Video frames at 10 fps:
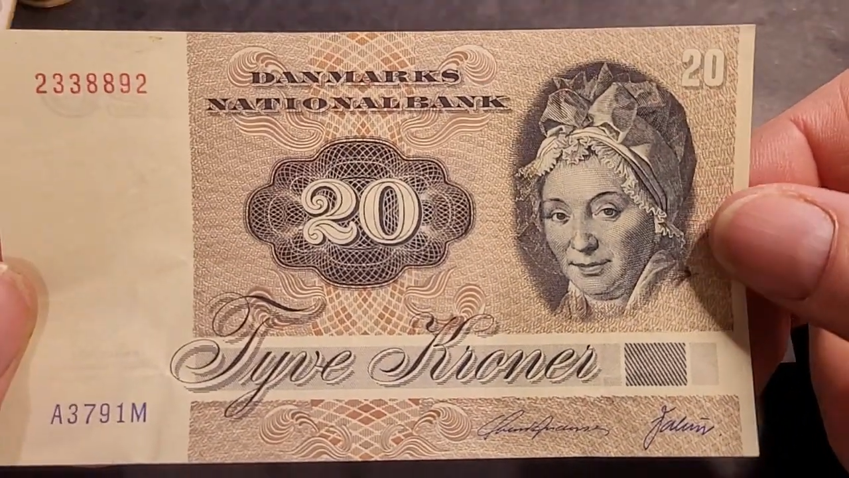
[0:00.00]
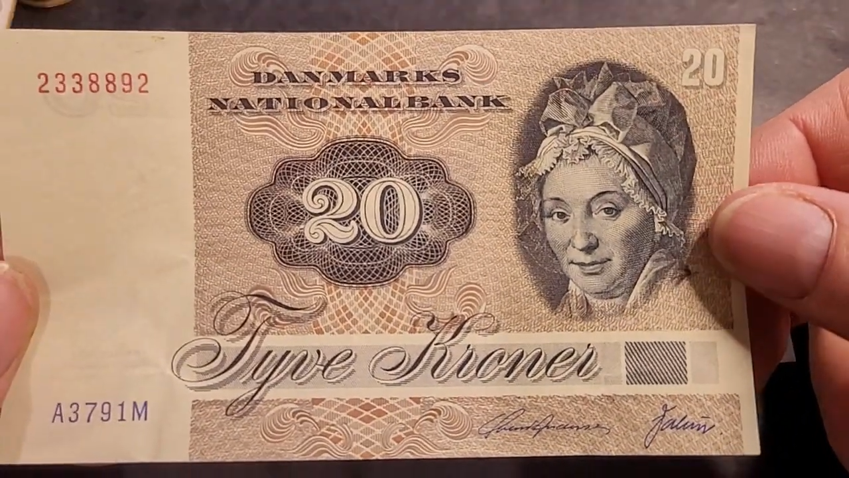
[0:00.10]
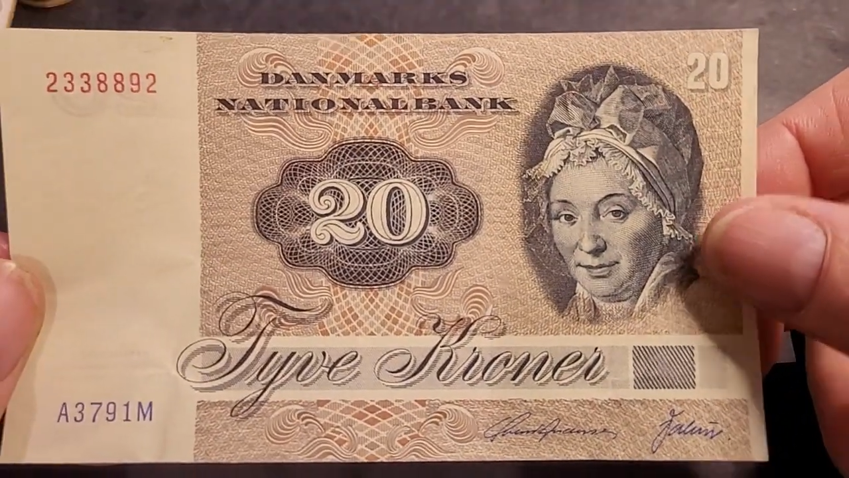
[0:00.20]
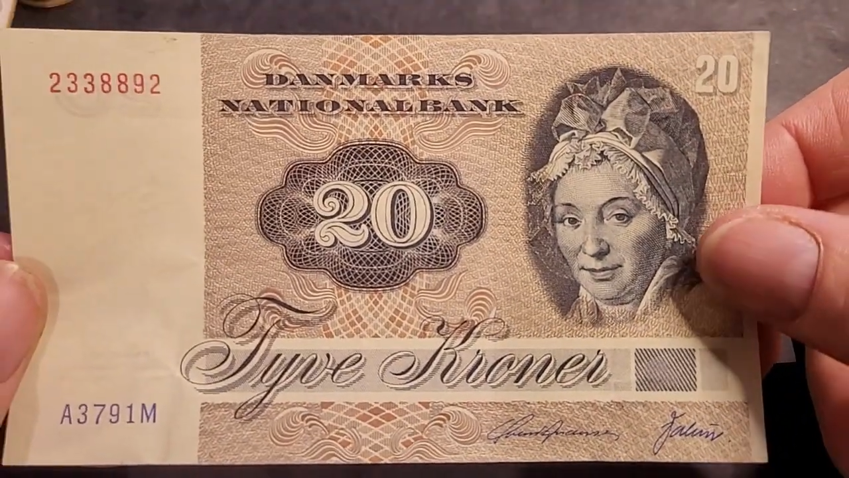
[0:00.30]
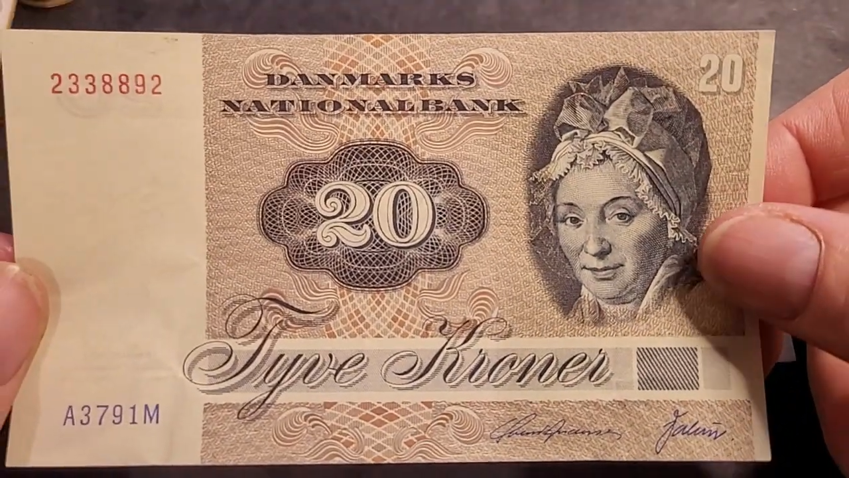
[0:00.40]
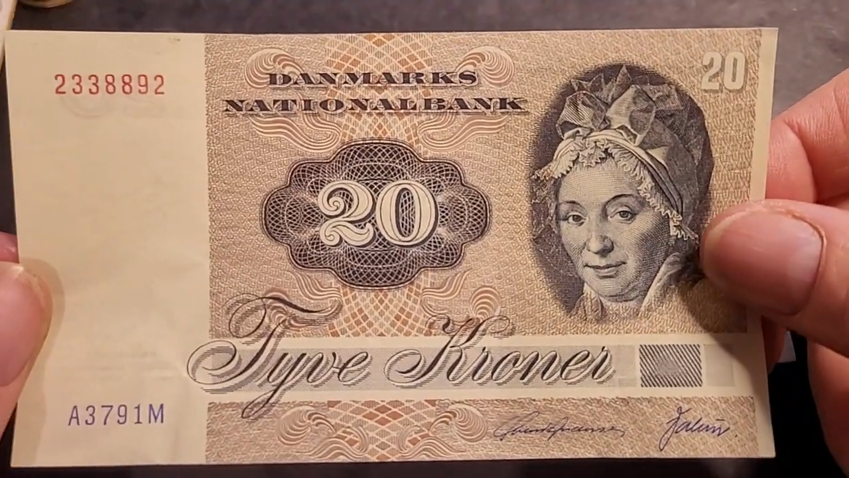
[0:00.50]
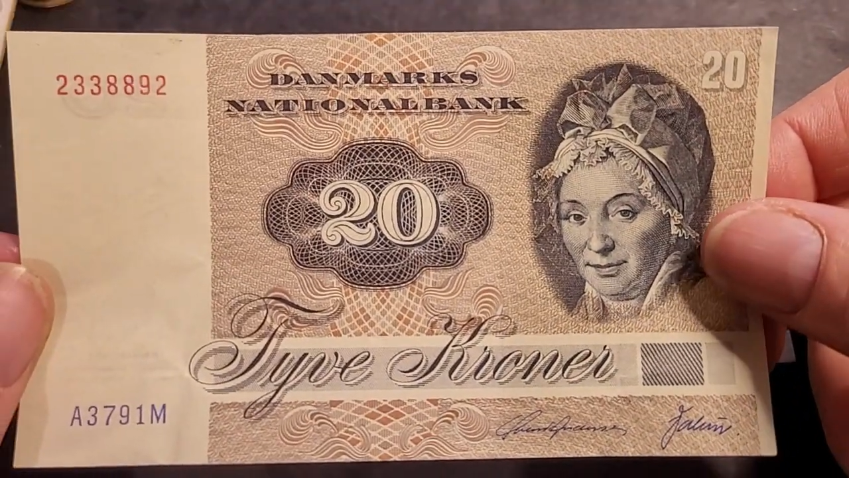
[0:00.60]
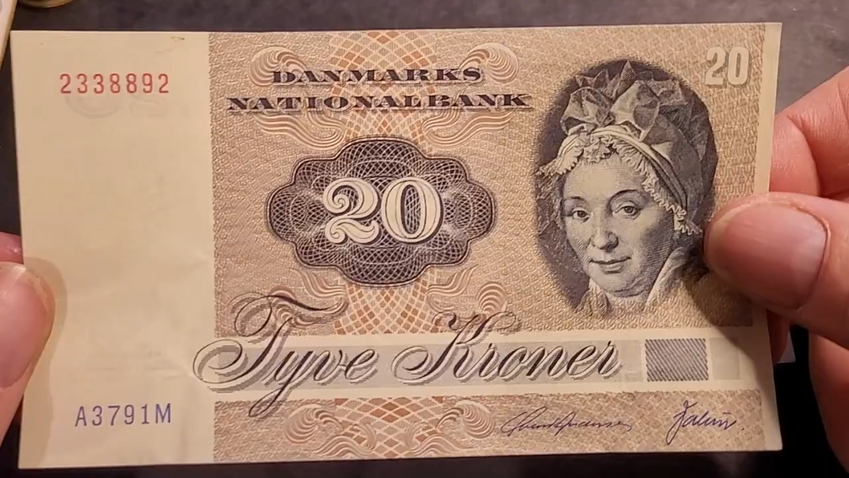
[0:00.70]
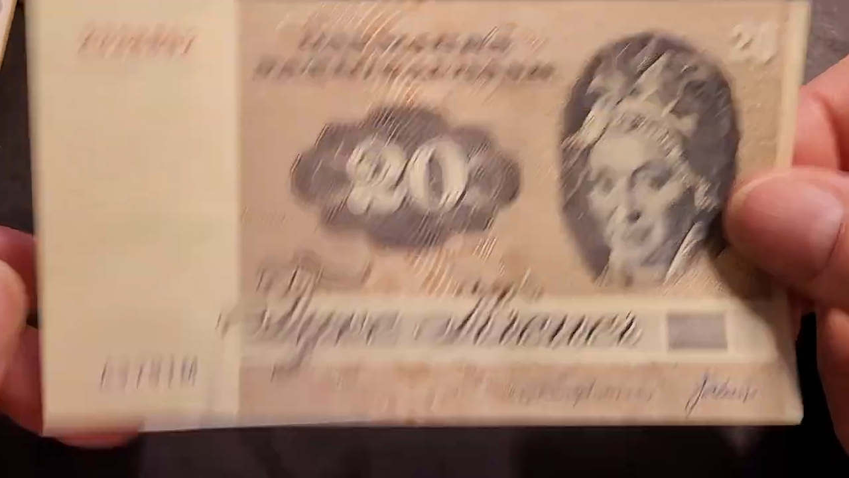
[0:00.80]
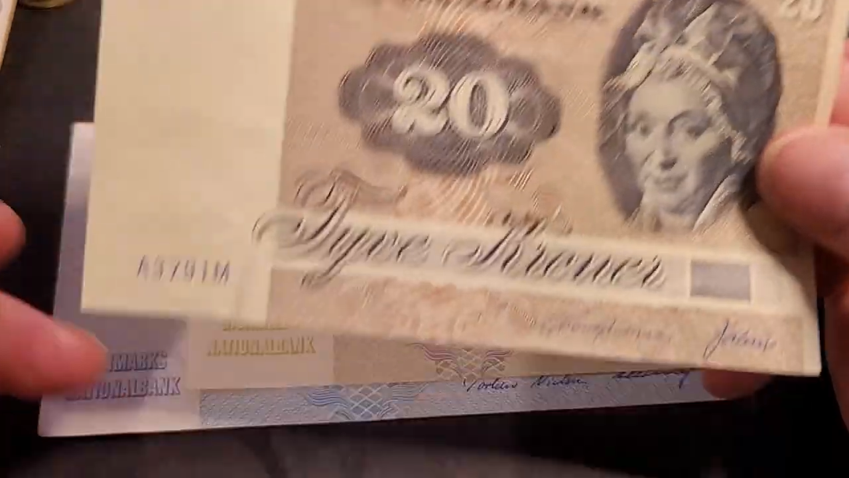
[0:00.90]
So
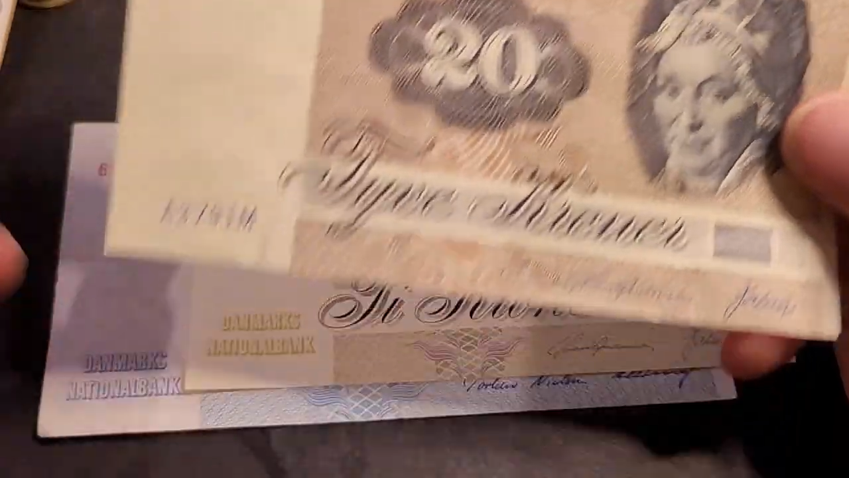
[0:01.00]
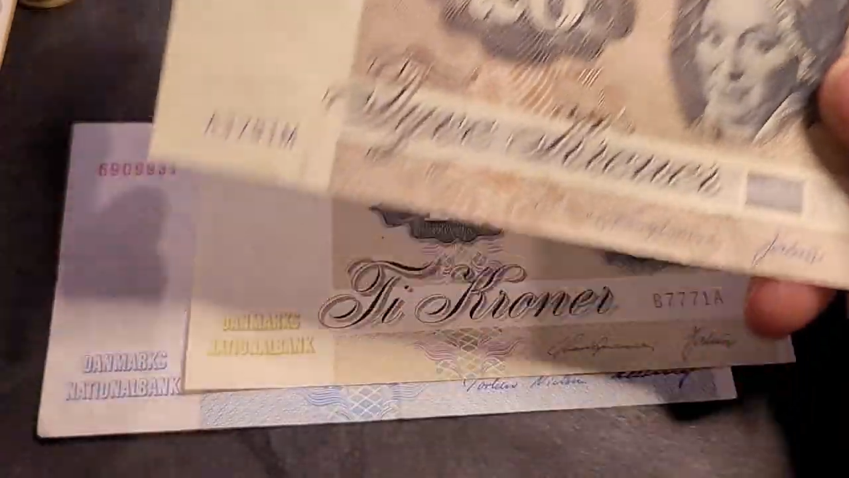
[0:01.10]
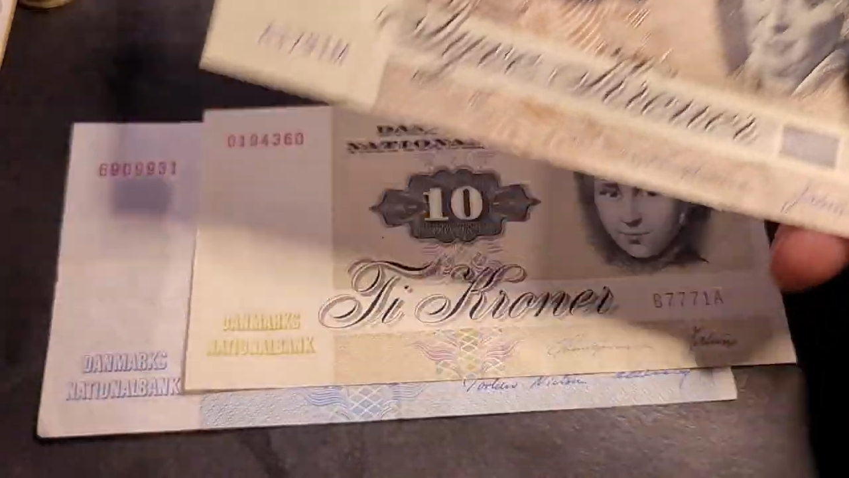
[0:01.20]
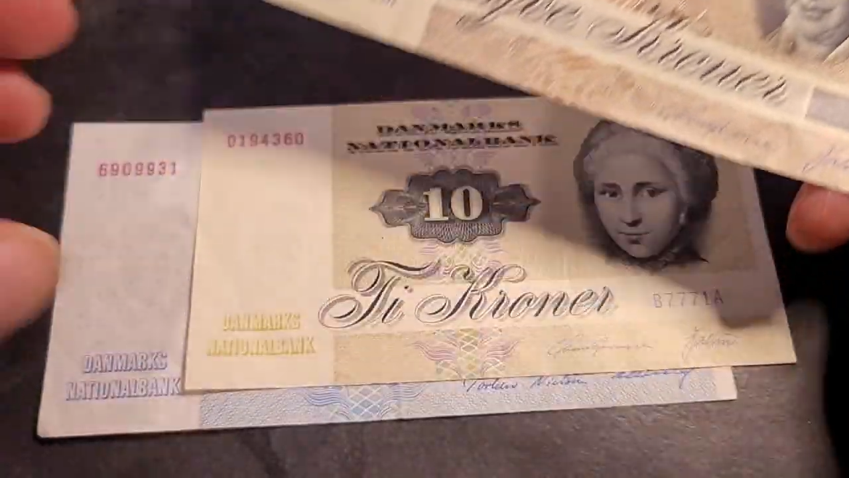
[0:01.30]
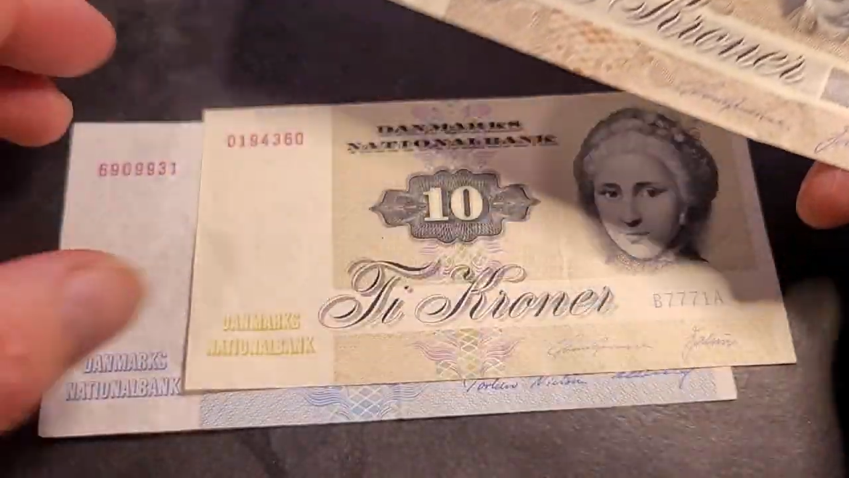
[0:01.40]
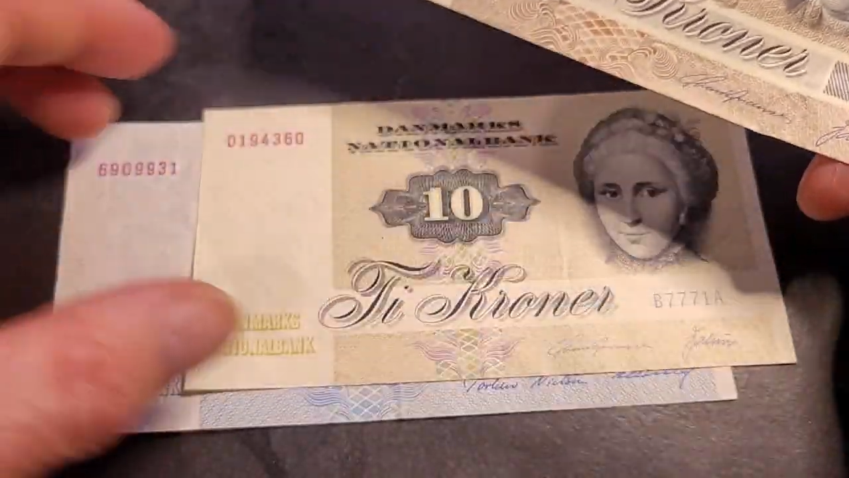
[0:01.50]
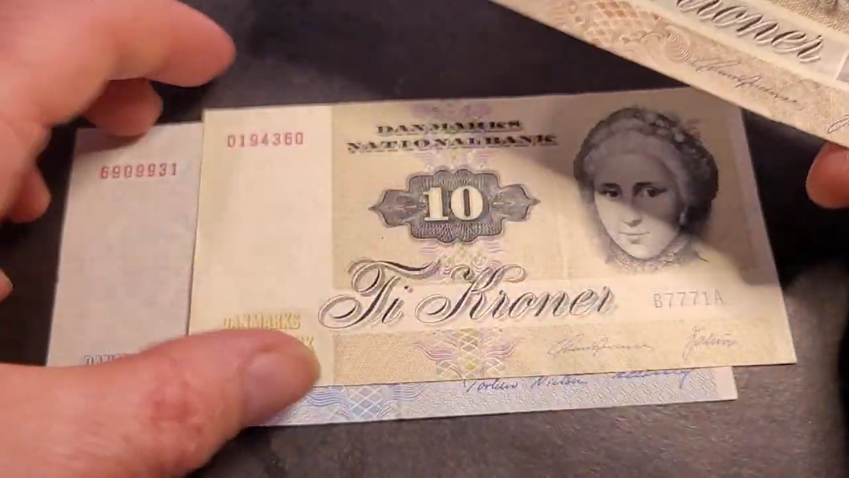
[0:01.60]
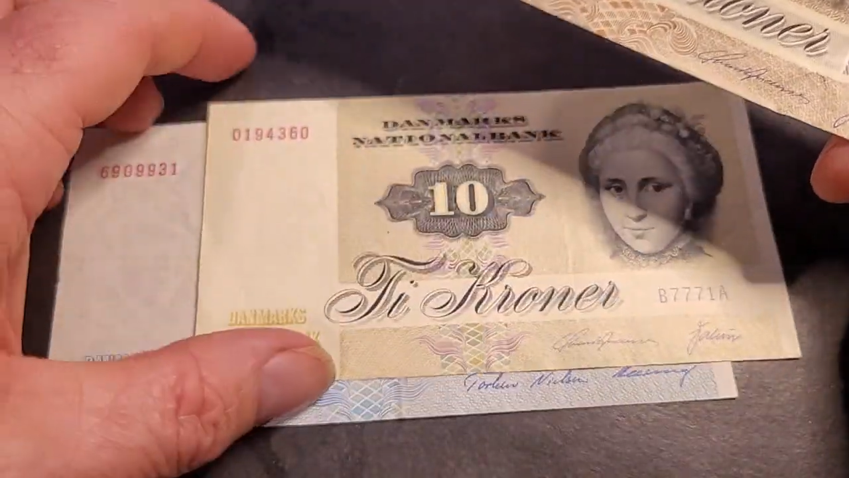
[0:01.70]
basically,